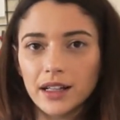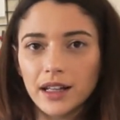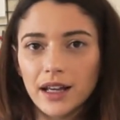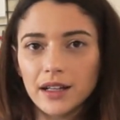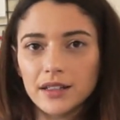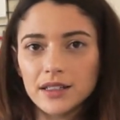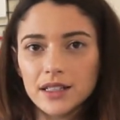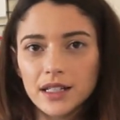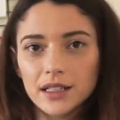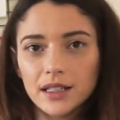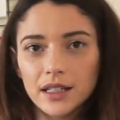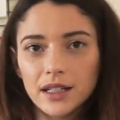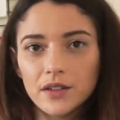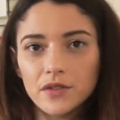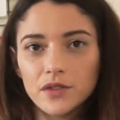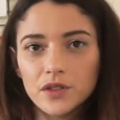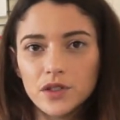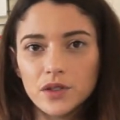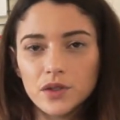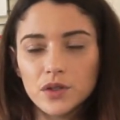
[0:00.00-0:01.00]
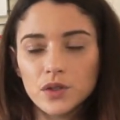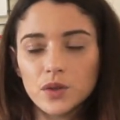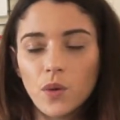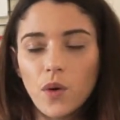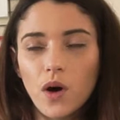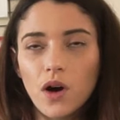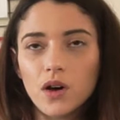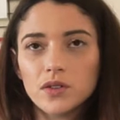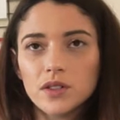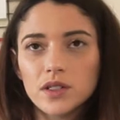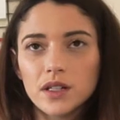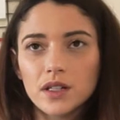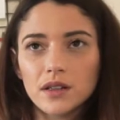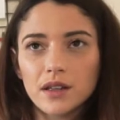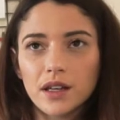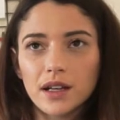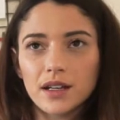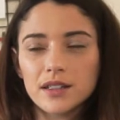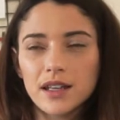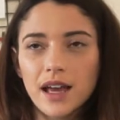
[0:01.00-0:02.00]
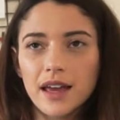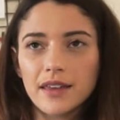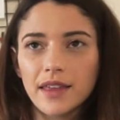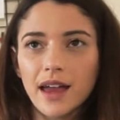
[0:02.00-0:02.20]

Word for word: like deadlifts and squats and things like